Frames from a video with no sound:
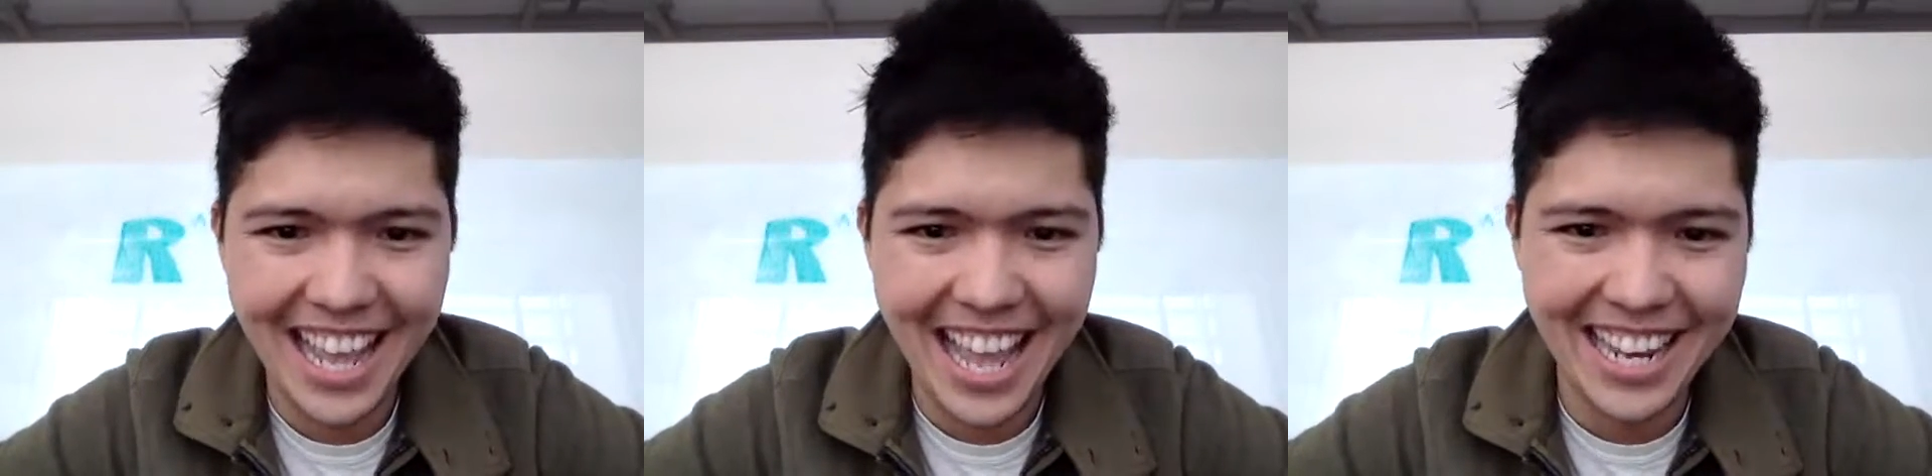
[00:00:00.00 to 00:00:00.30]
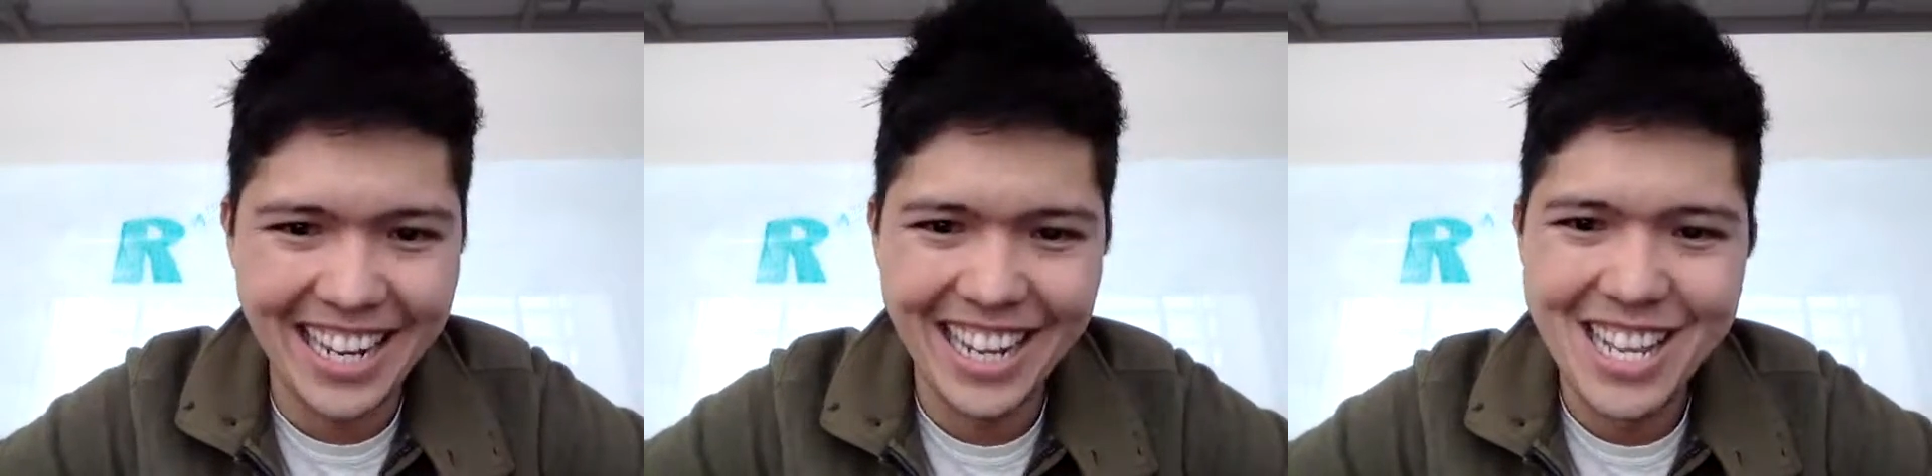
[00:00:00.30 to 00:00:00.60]

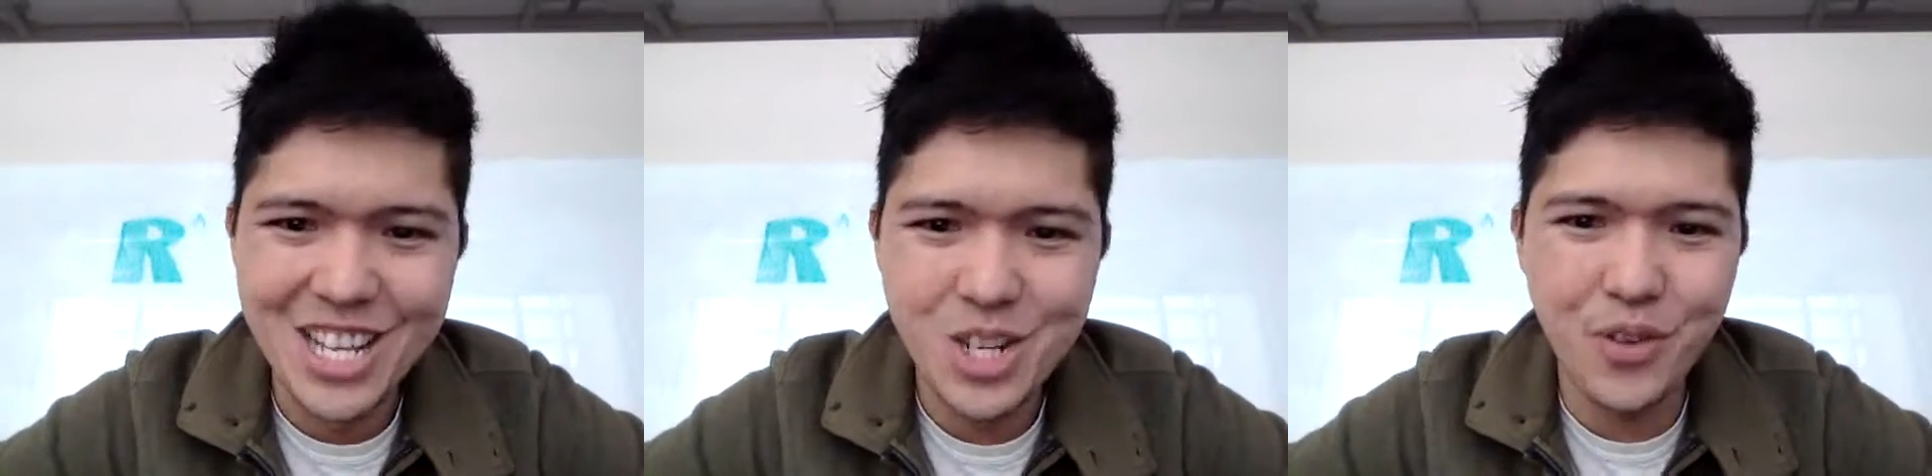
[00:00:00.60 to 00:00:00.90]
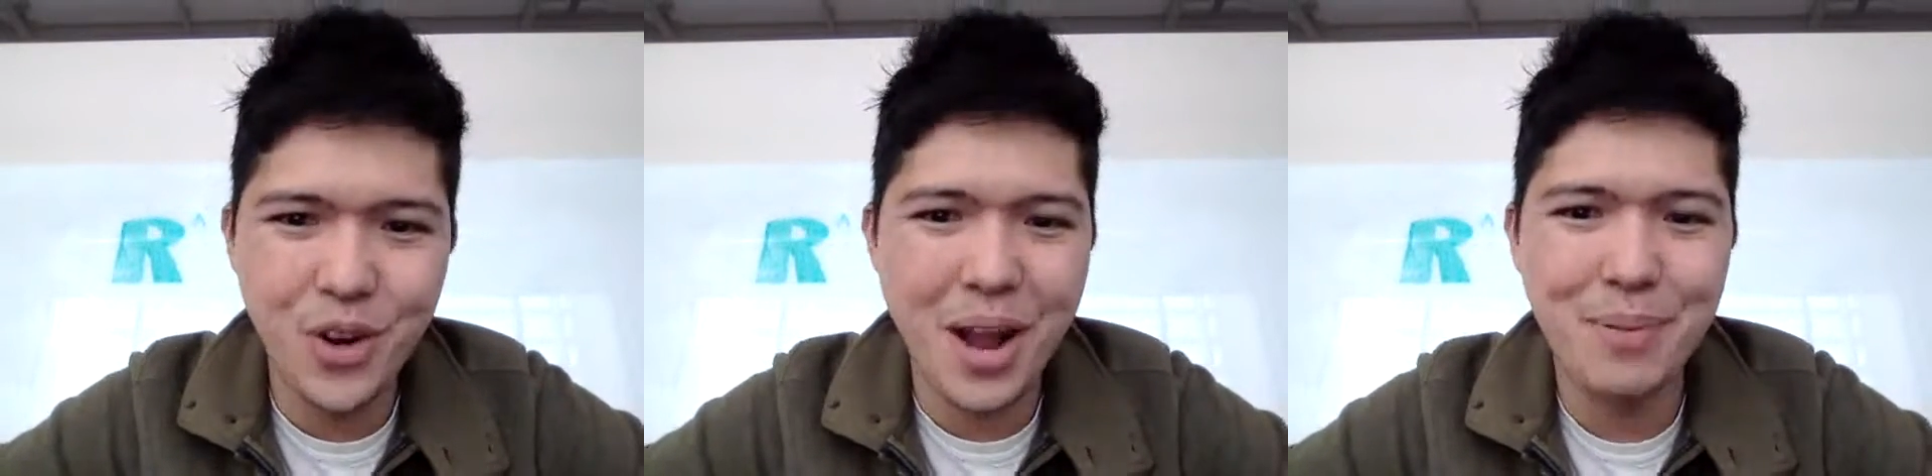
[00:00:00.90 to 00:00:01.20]
And so if
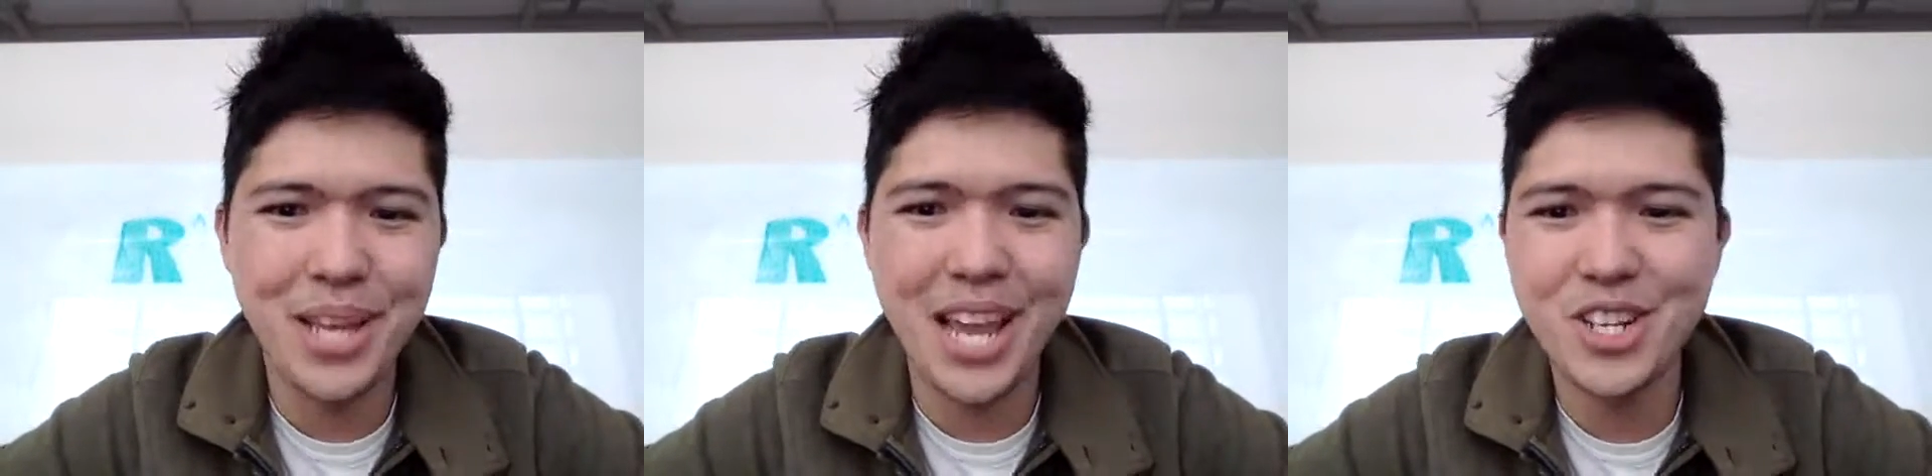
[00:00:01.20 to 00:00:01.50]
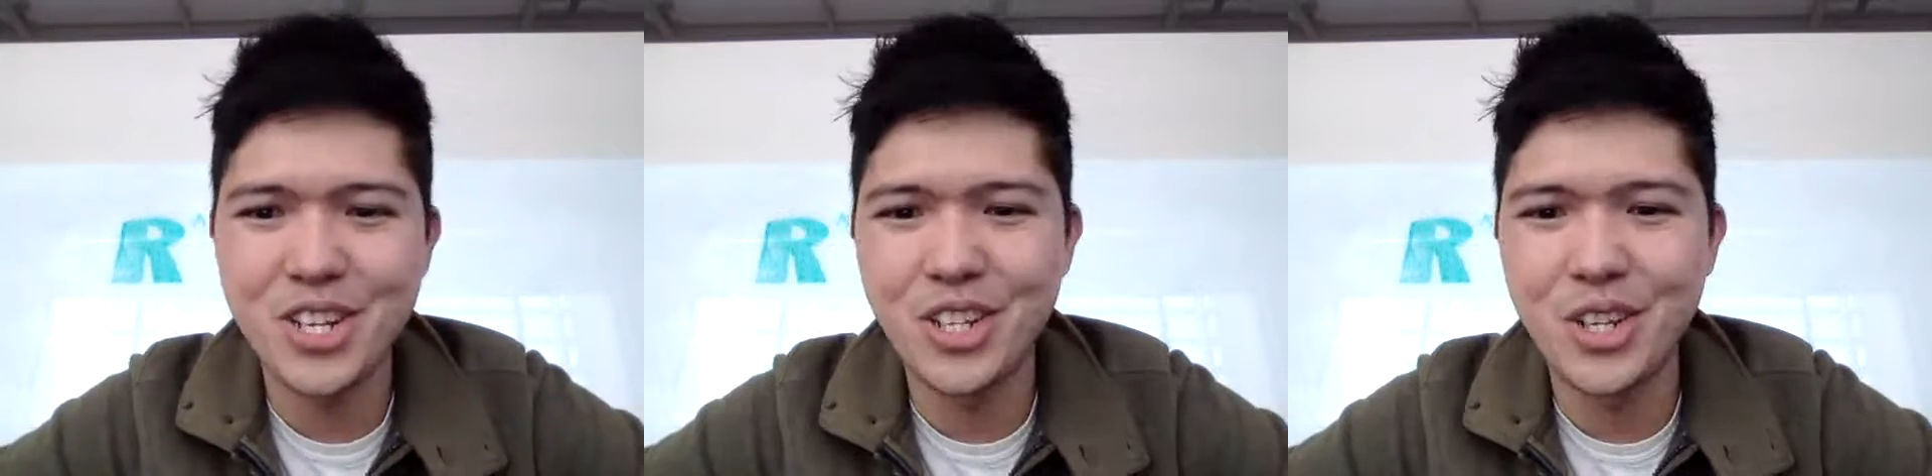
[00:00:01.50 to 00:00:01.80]
your
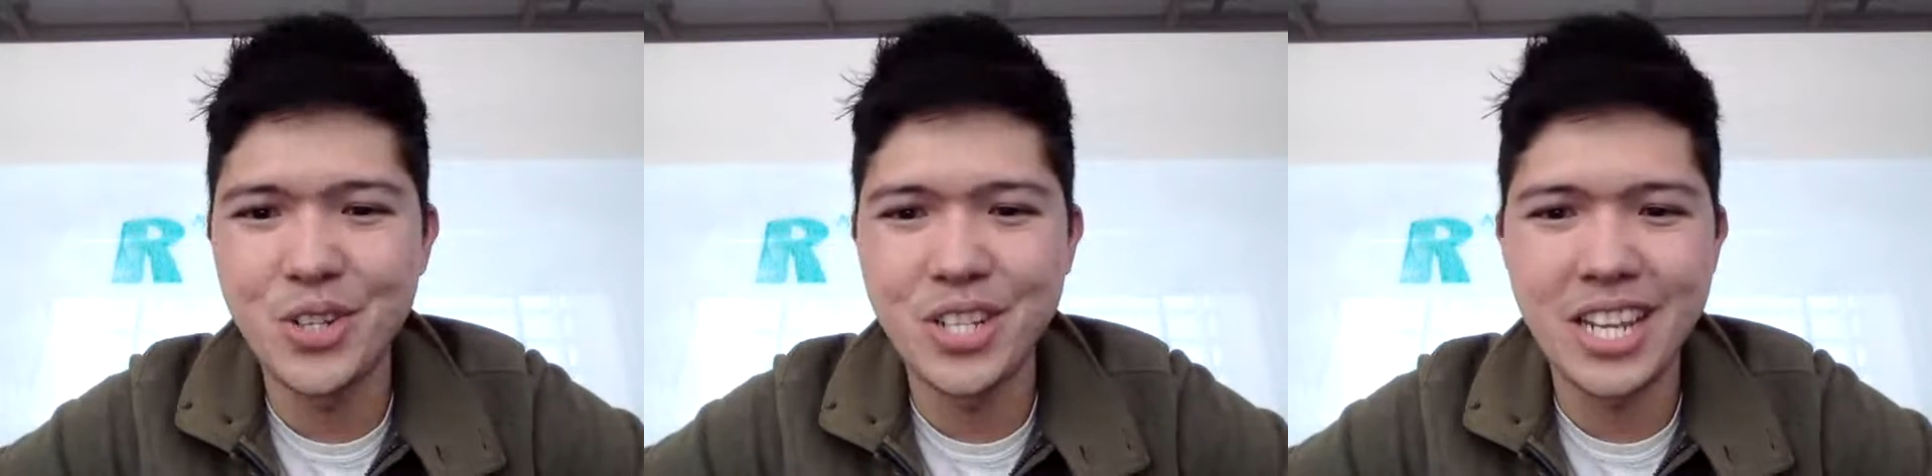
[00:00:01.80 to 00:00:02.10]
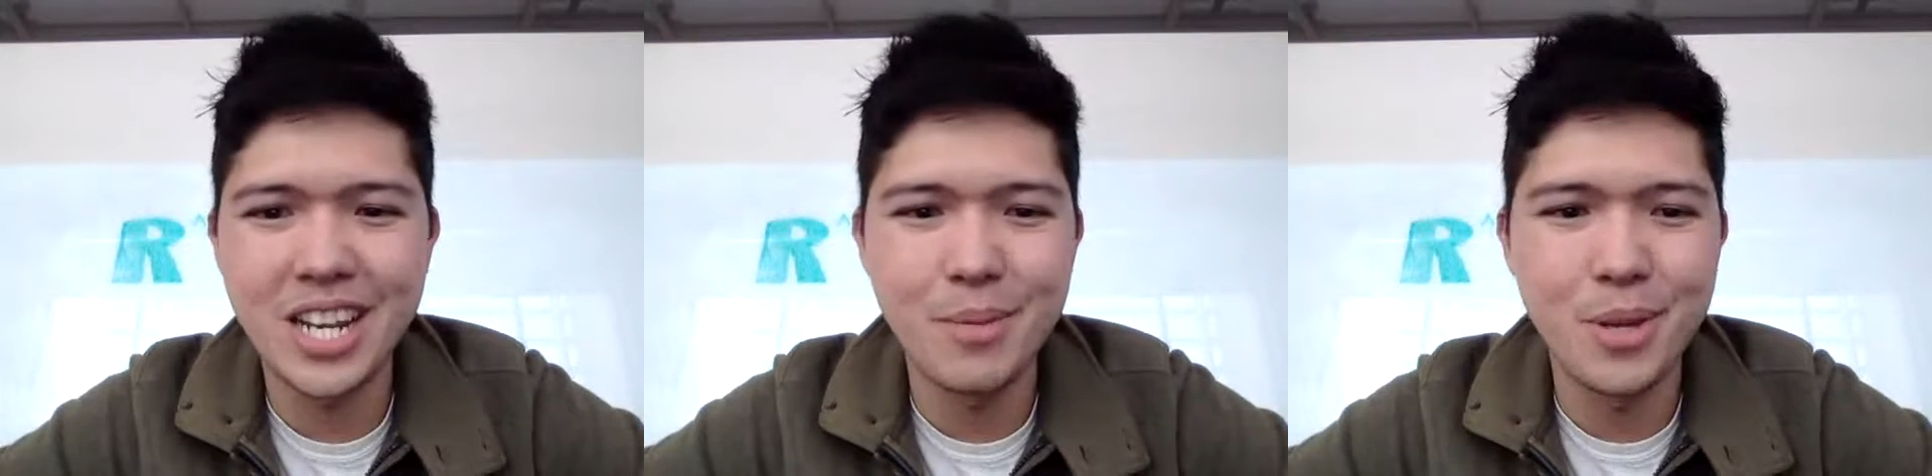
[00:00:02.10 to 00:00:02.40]
application uses
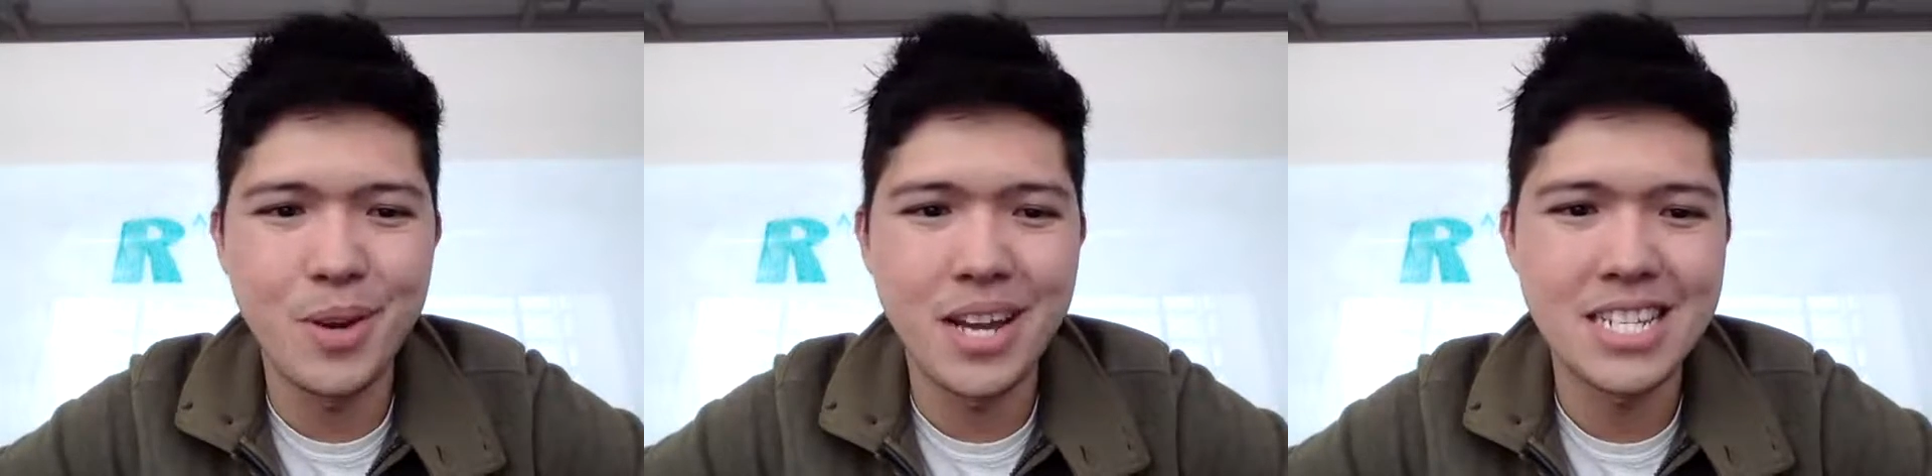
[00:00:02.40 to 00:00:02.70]
AWS,